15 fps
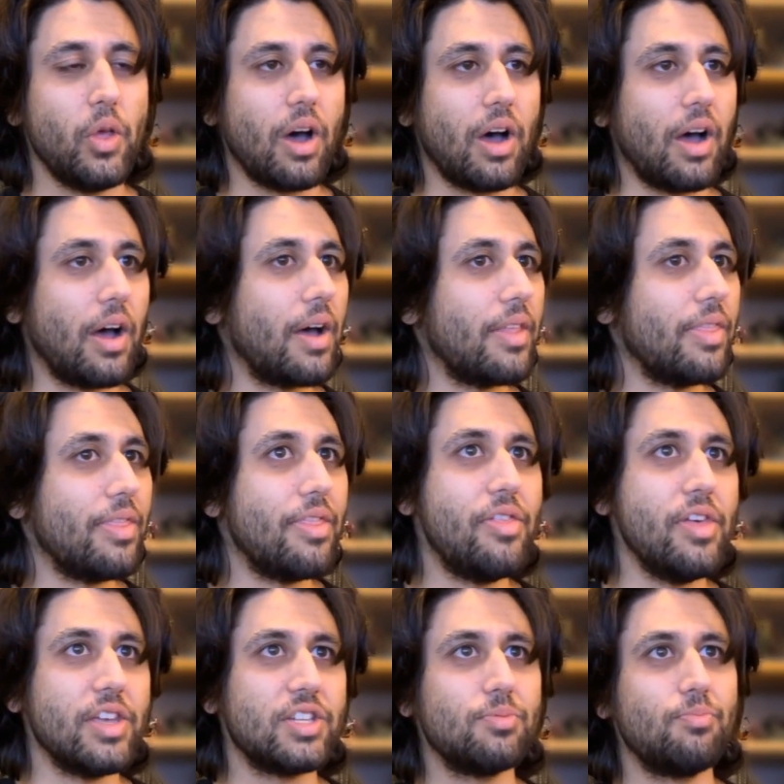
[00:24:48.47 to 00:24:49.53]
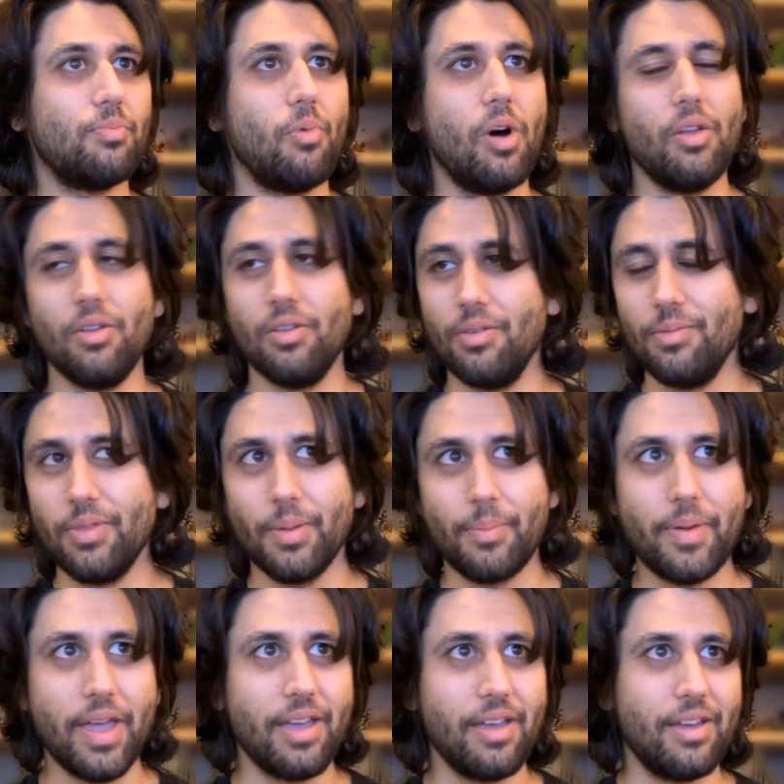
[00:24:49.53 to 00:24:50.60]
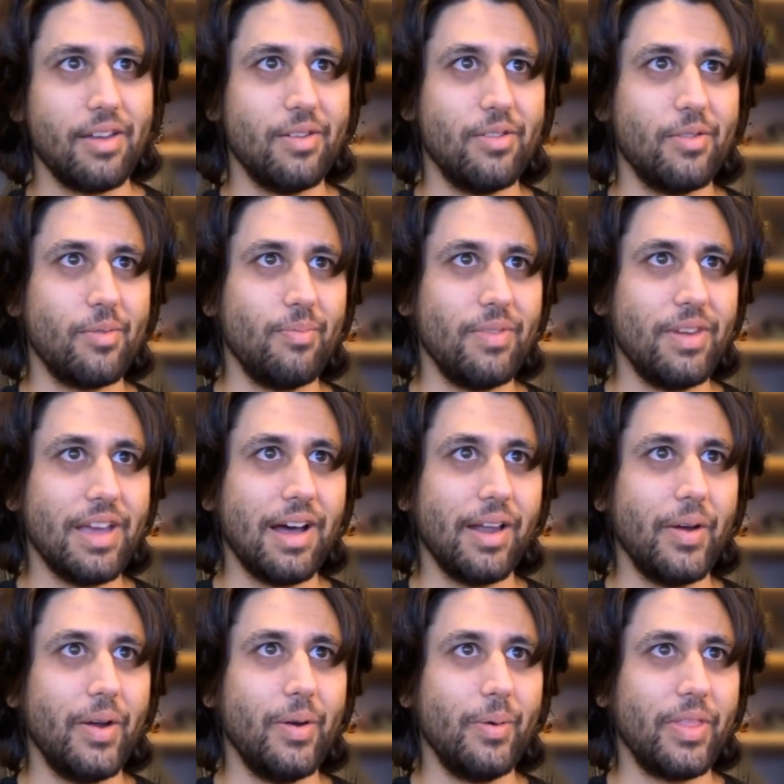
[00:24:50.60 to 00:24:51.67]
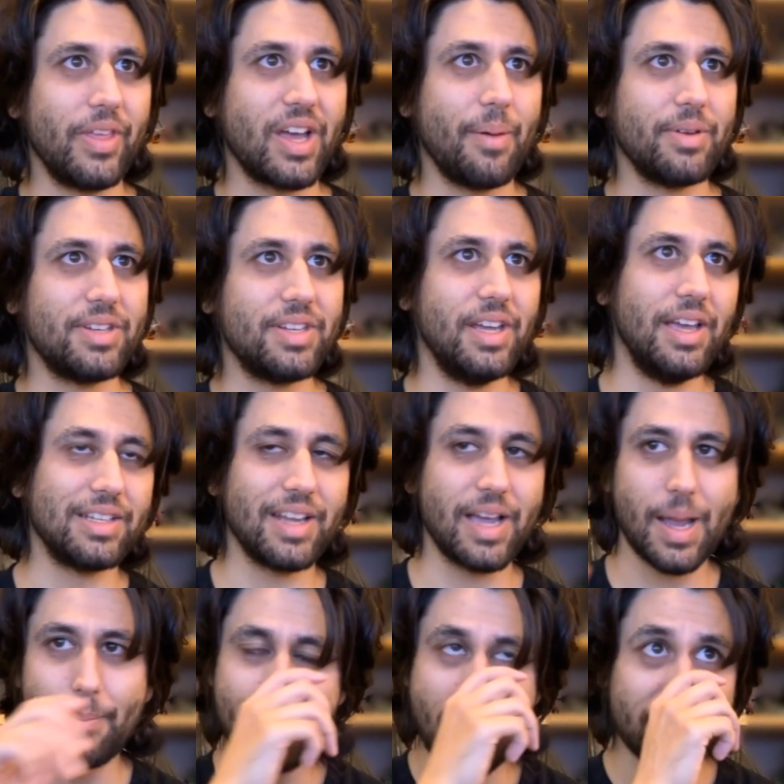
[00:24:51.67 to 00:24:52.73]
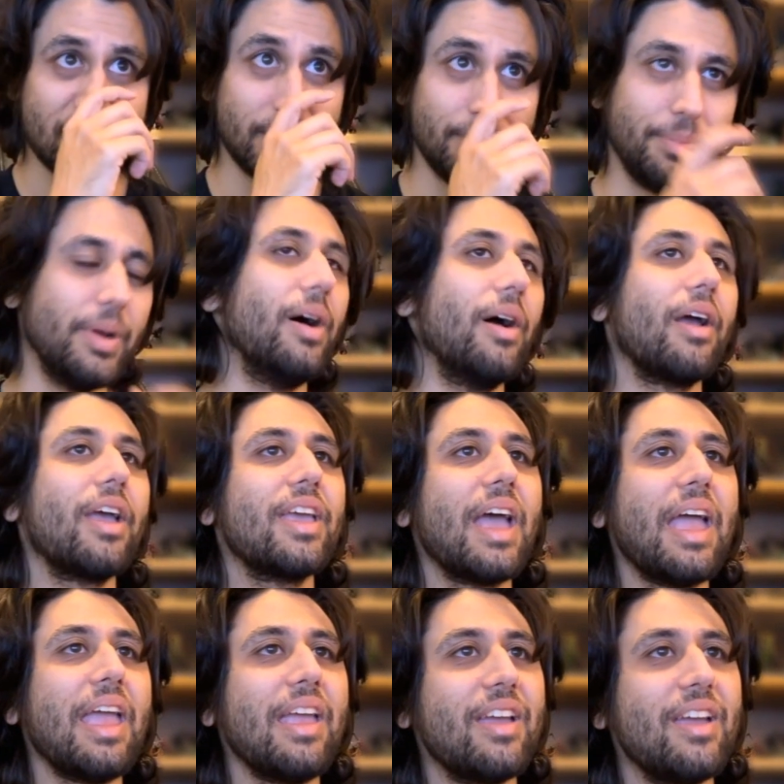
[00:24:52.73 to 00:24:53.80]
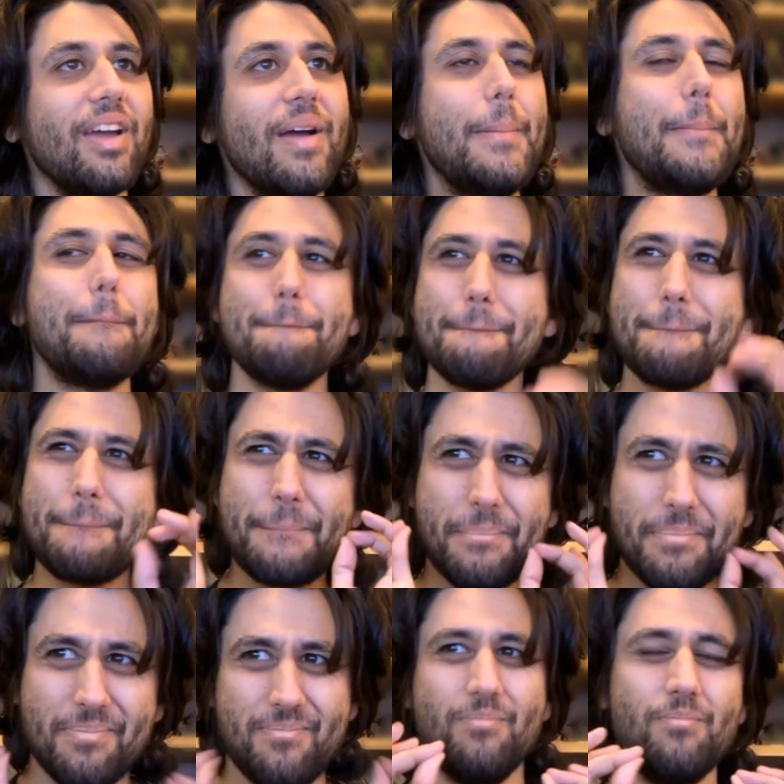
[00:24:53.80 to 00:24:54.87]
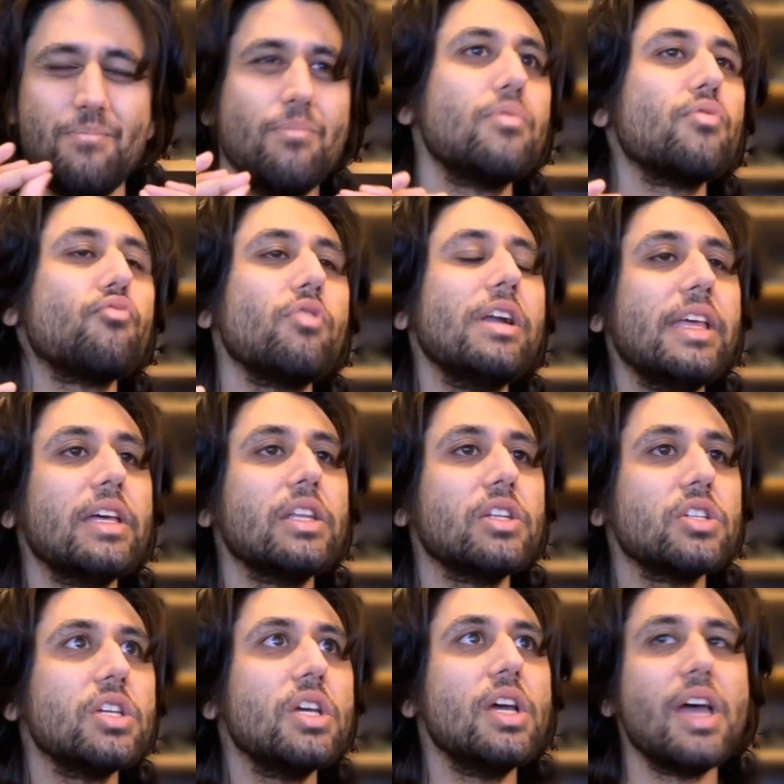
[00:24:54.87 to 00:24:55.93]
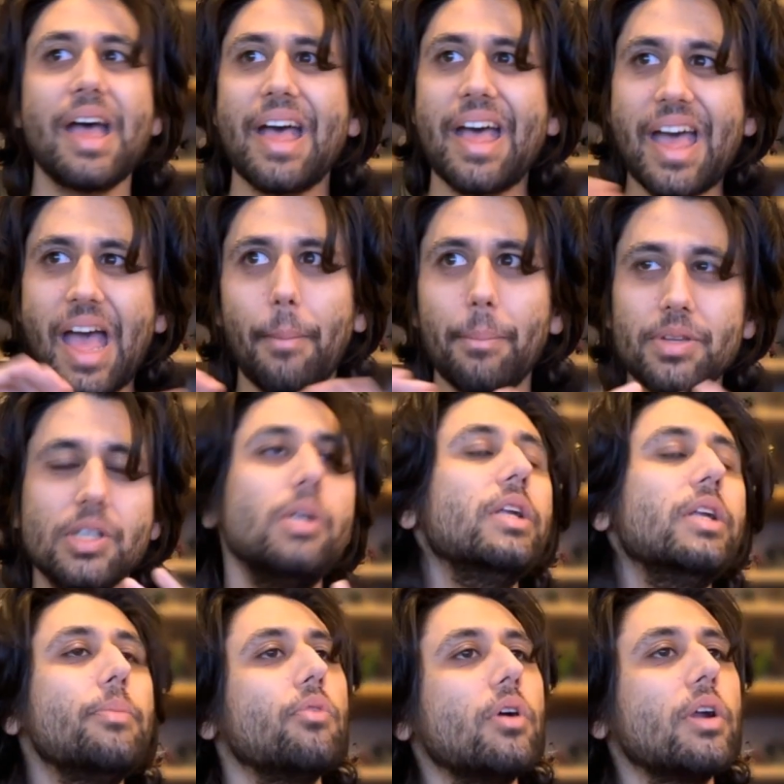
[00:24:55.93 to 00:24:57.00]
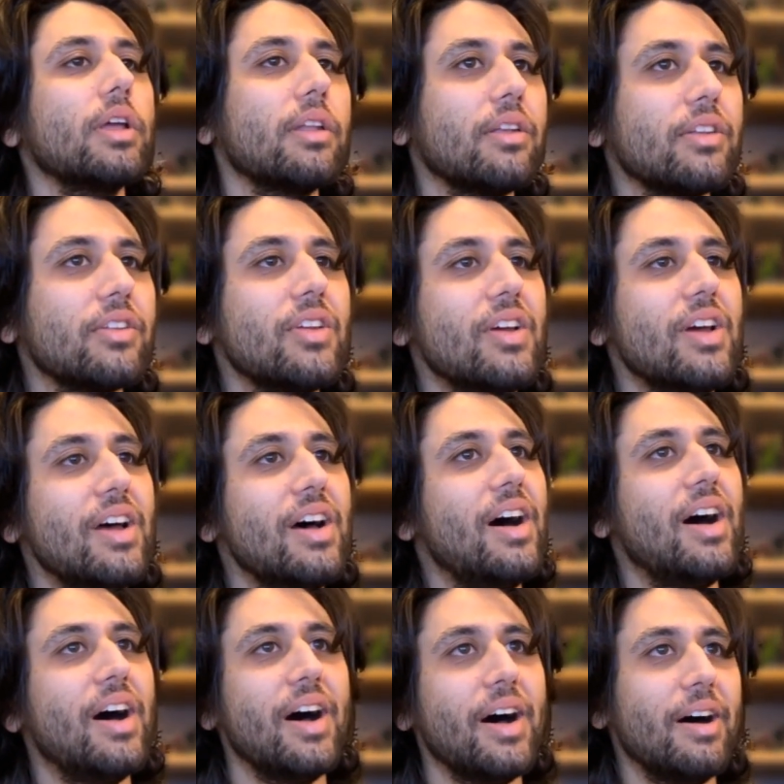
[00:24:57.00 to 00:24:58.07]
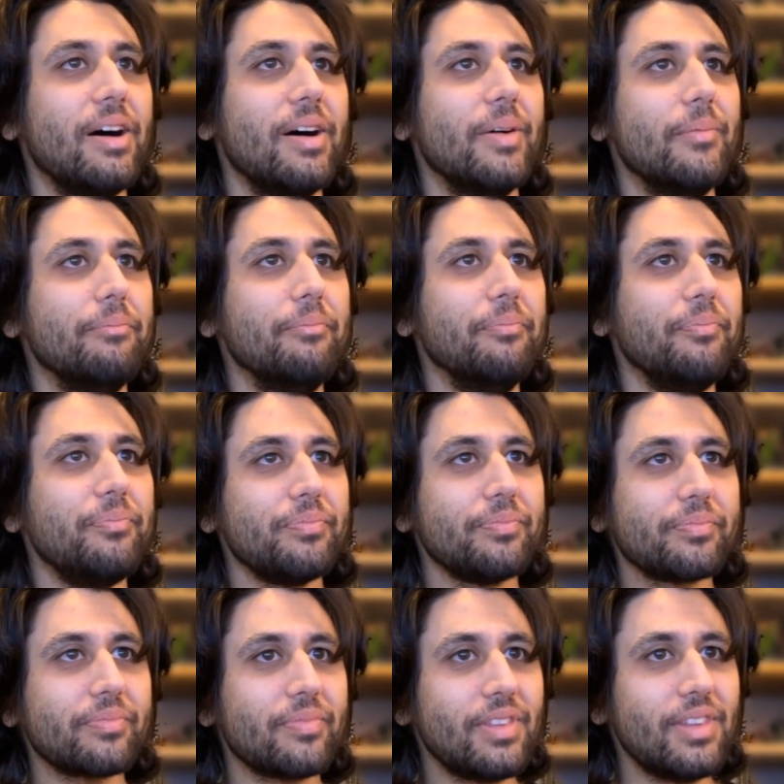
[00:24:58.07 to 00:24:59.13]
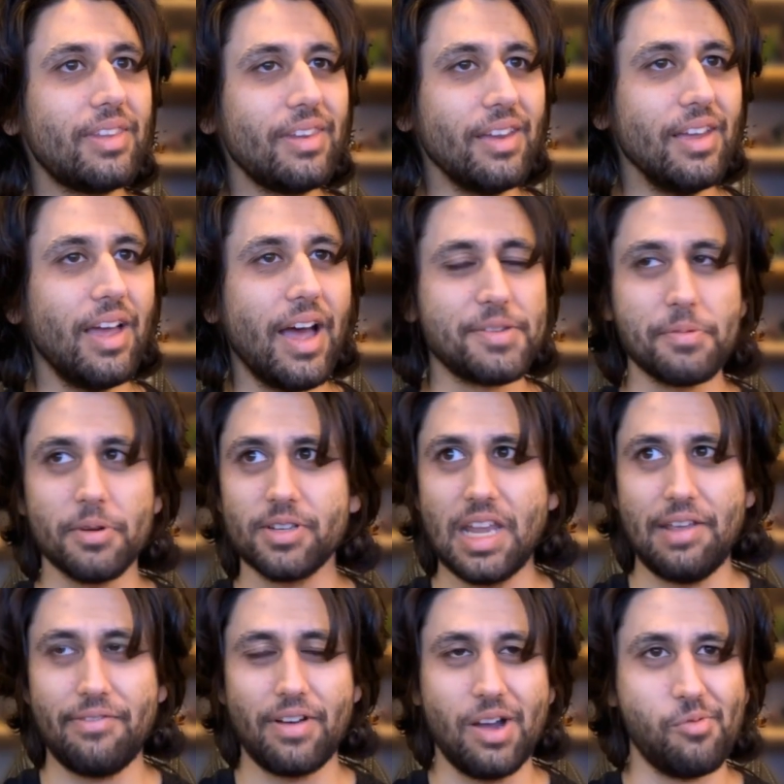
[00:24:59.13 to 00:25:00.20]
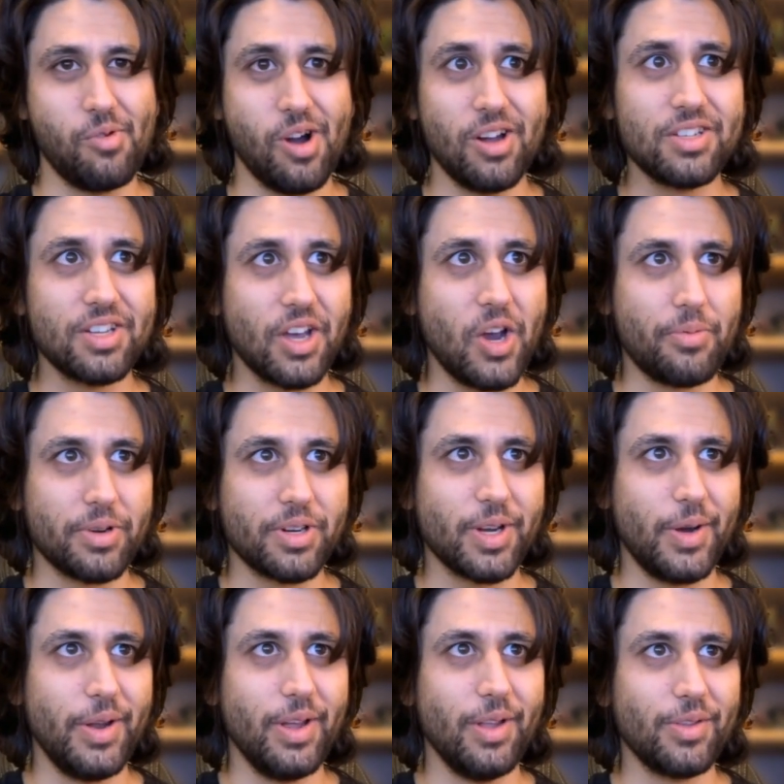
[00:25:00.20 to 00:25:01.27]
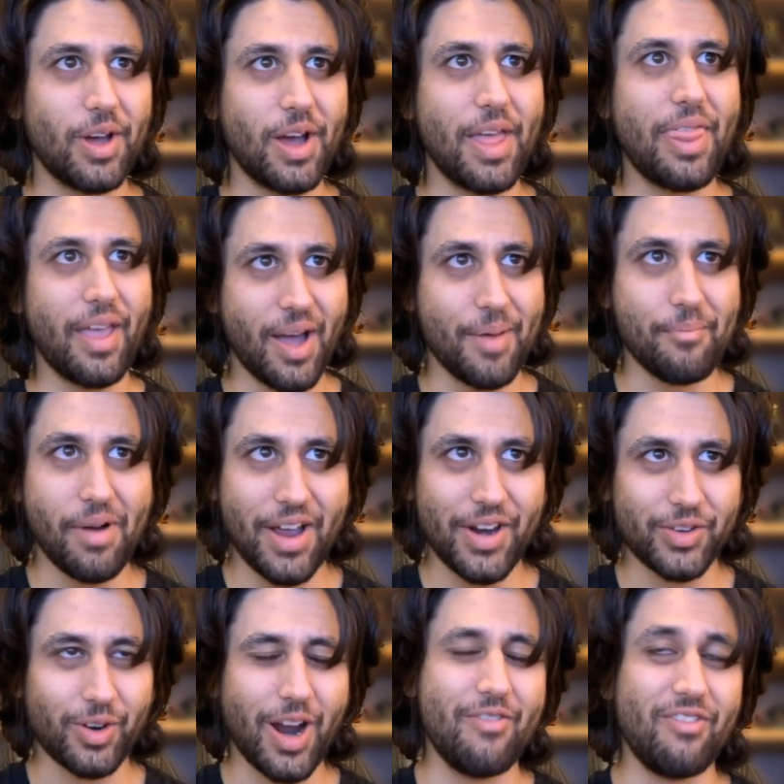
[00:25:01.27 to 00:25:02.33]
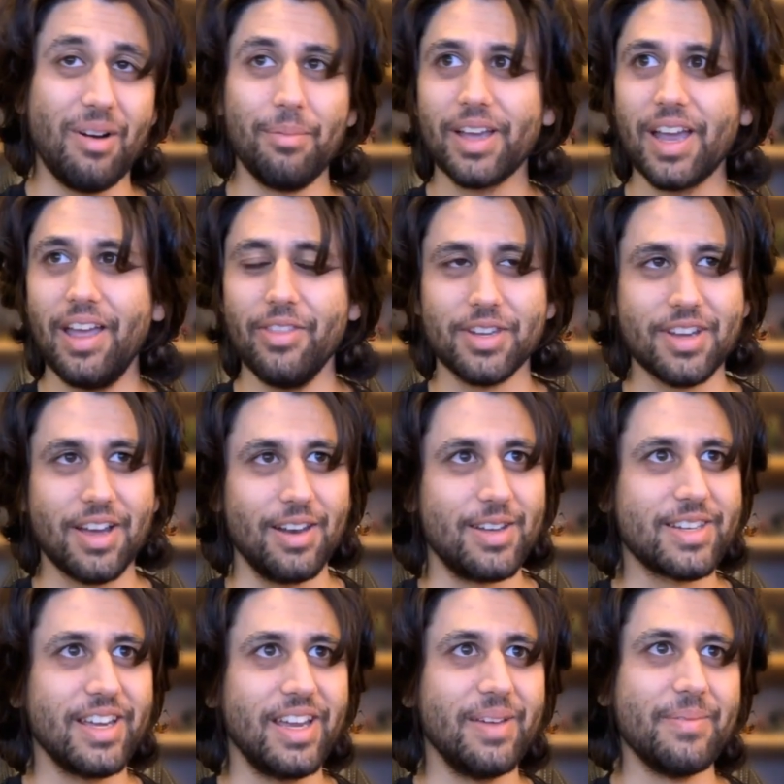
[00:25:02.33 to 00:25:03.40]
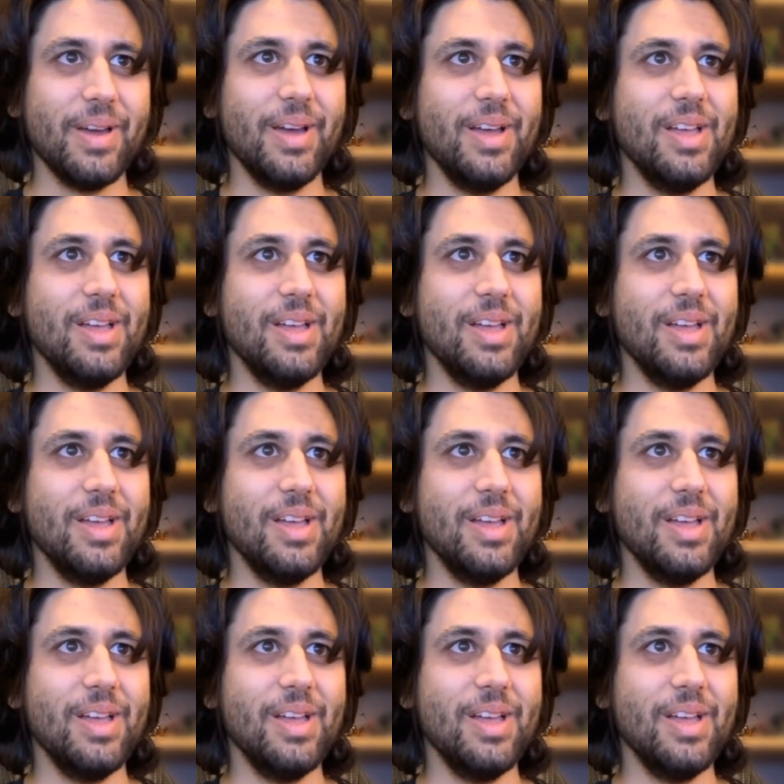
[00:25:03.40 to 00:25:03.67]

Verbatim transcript: um, this one, the pink and yellow with cup of tea, it's like a Battenberg cake. Brilliant, absolutely brilliant. Um, I suppose if I were to go Bretonnians, I think I might try and replicate this color scheme